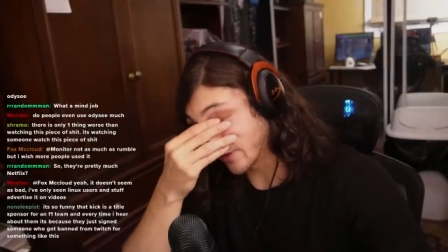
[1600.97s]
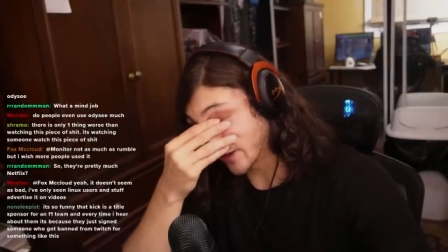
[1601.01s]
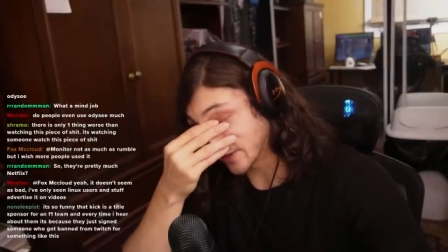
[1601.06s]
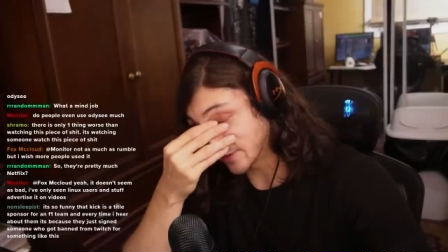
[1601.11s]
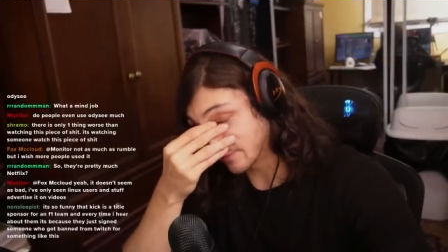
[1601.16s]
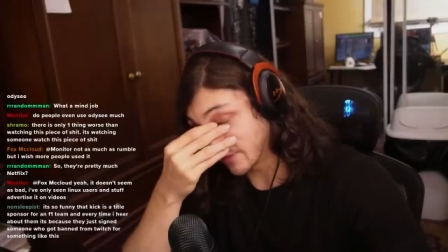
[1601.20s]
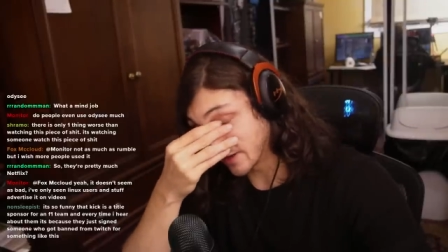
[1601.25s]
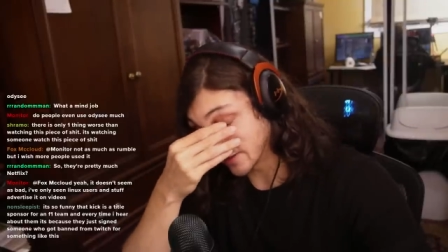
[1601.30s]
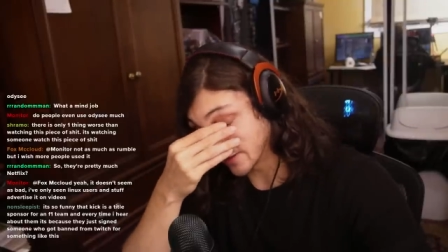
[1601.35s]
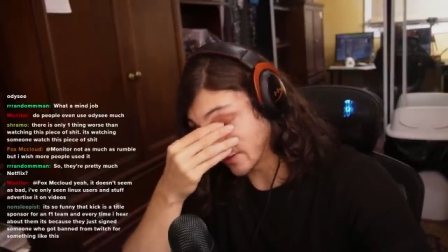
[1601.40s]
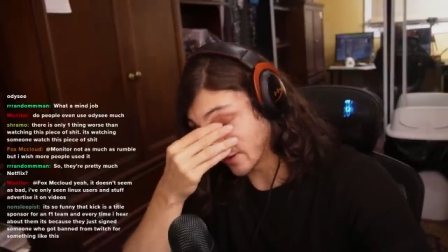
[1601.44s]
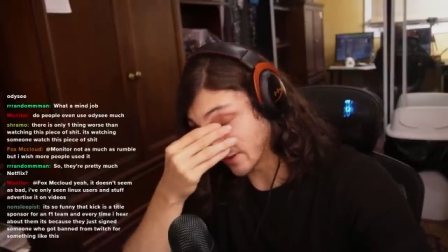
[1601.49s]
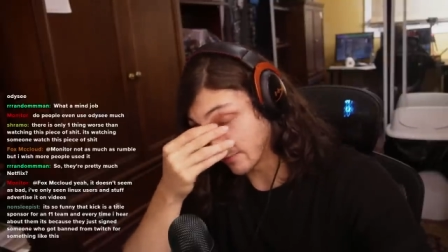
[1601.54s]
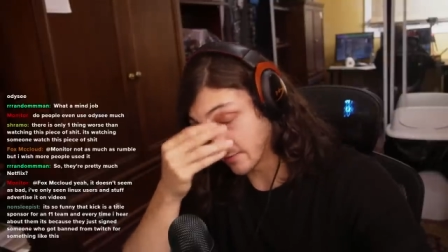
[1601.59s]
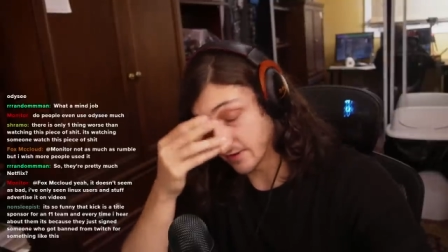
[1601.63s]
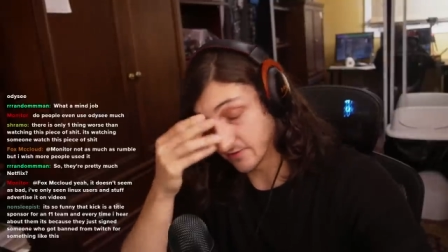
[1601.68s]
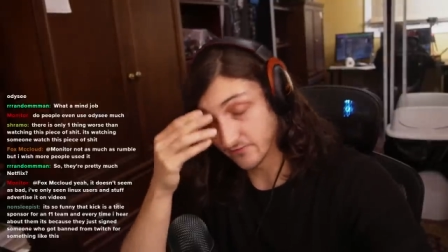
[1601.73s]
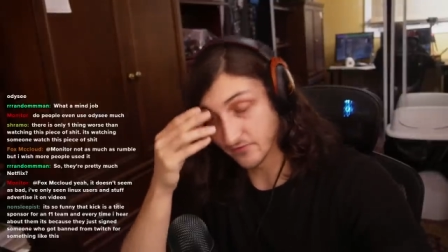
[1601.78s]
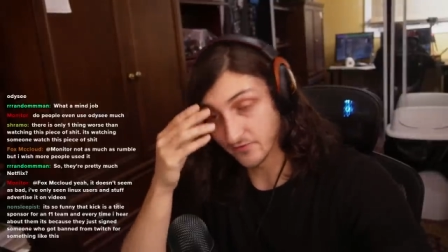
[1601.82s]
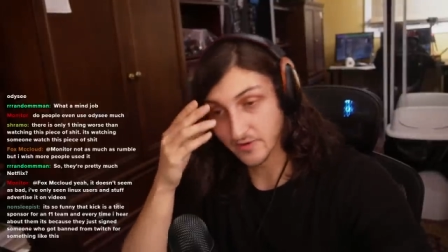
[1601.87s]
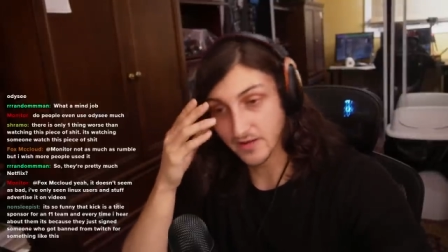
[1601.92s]
makes a lot of
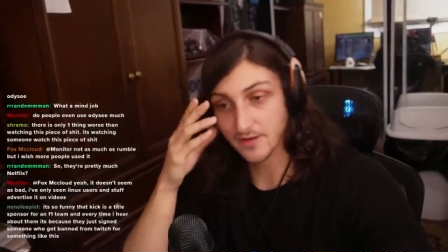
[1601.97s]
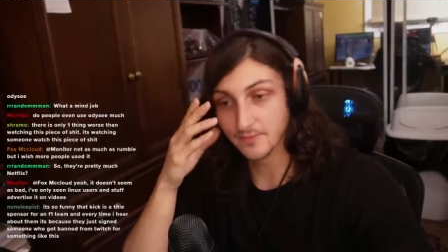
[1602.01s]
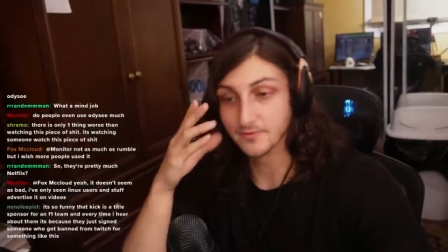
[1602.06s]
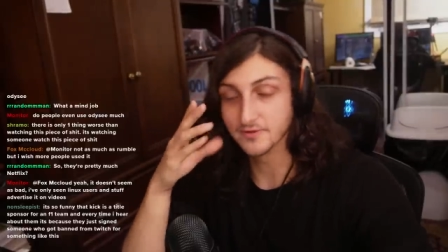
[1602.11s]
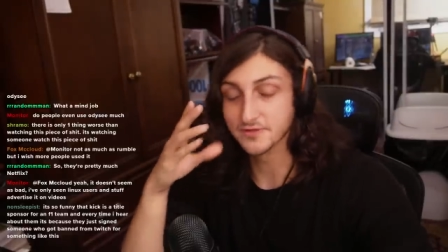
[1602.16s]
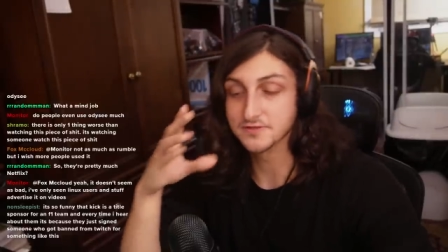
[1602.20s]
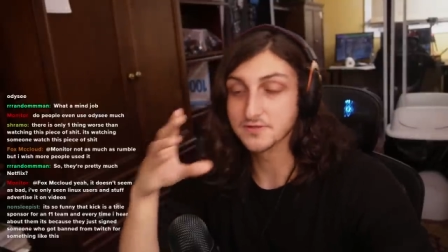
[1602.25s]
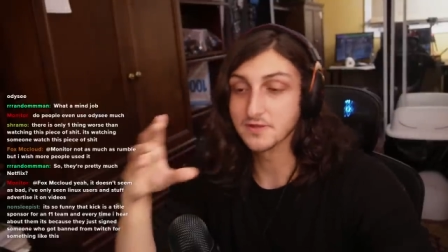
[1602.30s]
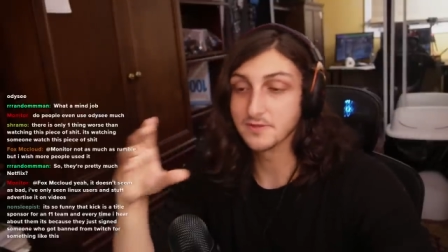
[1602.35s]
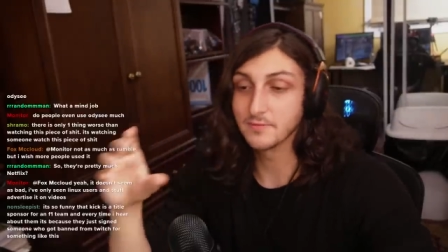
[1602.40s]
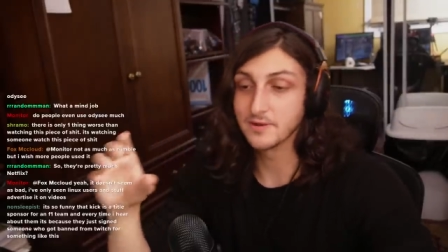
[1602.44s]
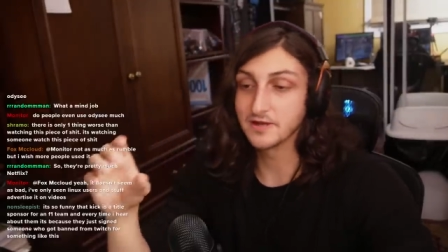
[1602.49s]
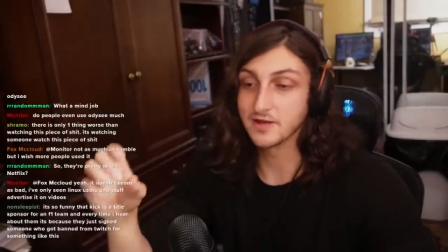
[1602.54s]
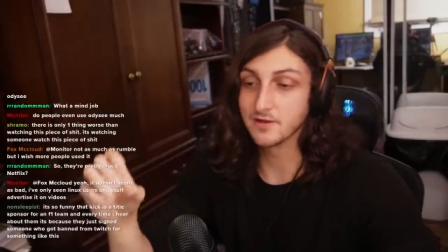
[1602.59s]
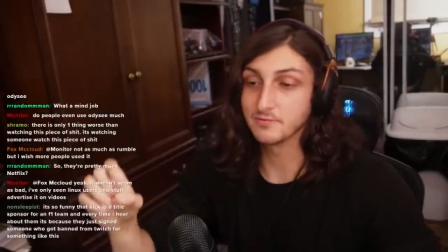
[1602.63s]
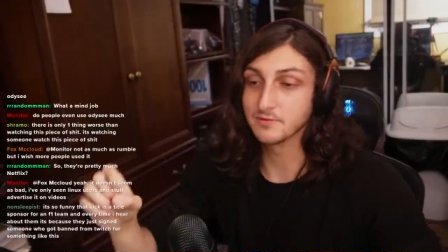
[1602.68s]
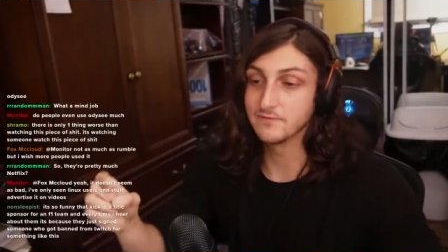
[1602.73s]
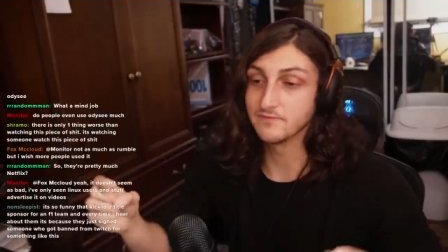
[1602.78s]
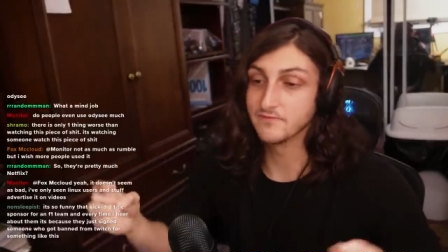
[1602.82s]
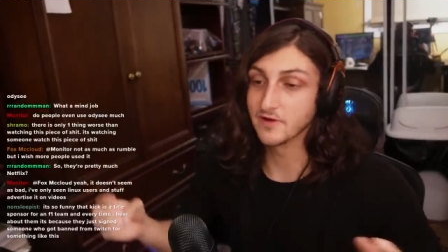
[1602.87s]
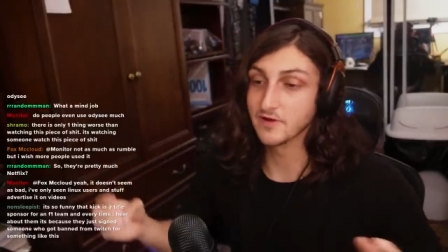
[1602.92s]
money from gambling so that might not
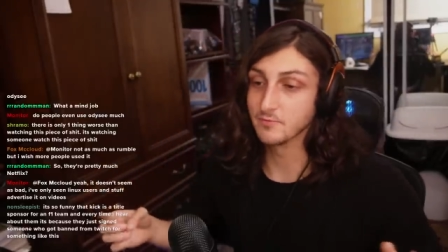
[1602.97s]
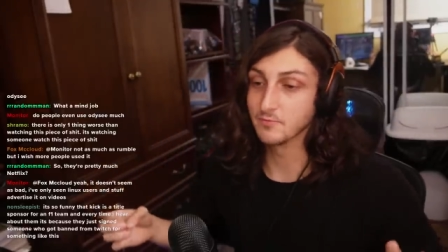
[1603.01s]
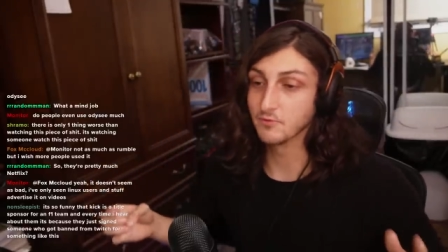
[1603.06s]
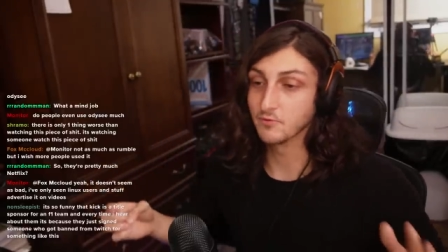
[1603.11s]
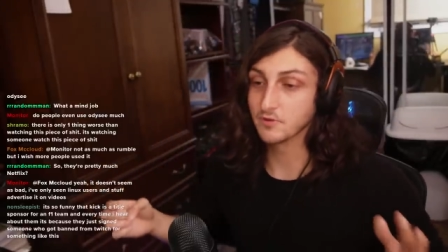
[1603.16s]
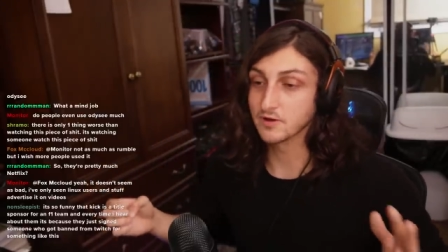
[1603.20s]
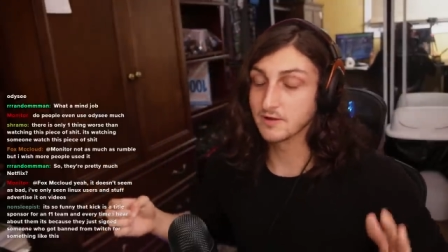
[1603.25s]
be fair but what